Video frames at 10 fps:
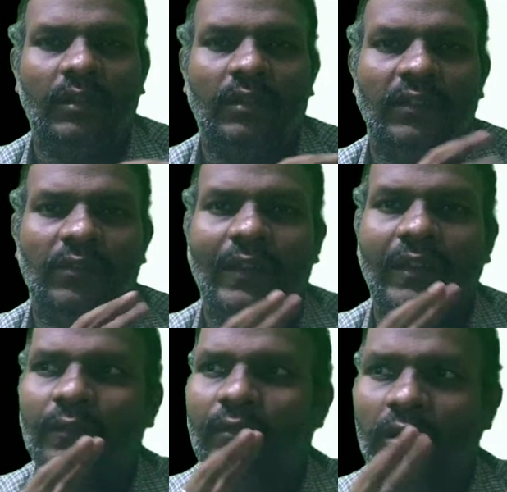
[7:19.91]
the
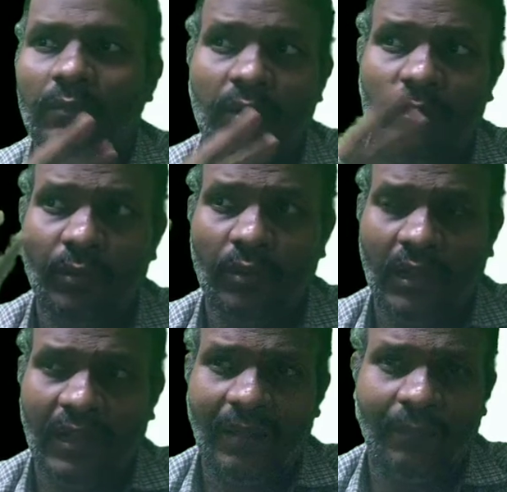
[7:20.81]
zweite verb in
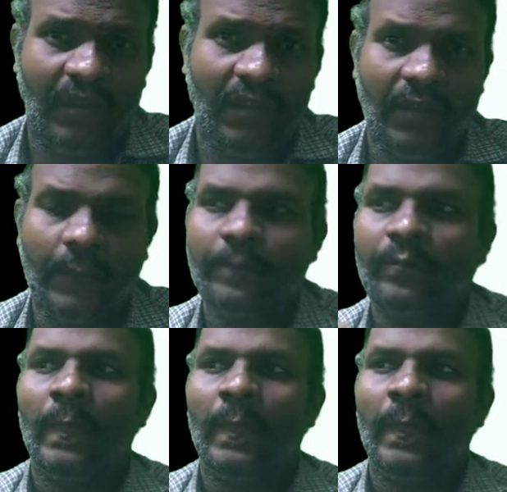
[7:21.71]
am Ende.